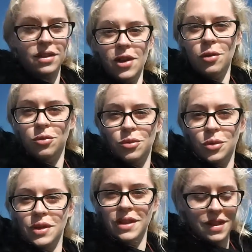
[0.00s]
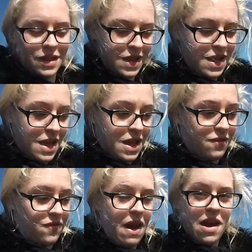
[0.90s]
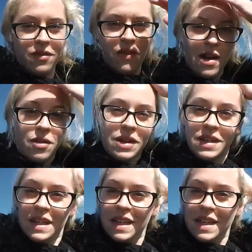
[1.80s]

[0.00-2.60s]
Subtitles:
and old ruins. Very, very windy,